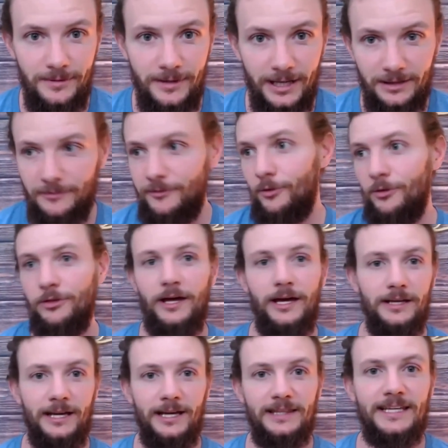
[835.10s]
You got the full
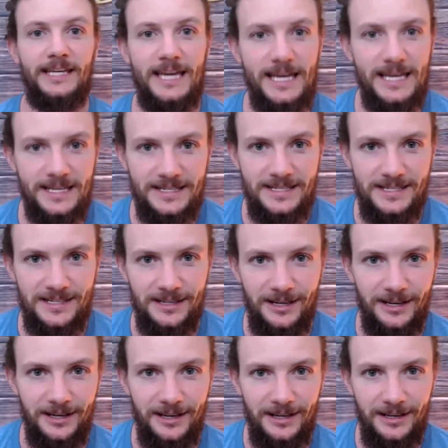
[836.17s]
thing. You got the keys.
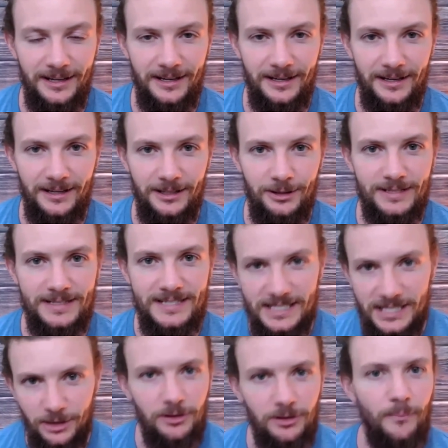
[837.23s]
You can
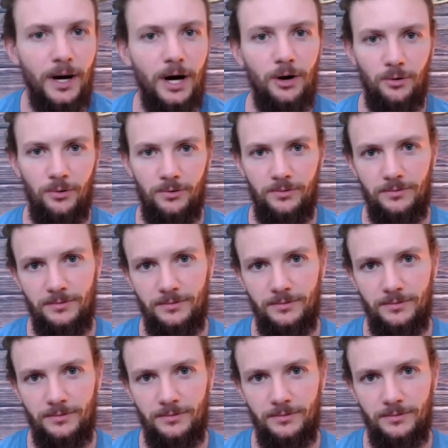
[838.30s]
steer the boat.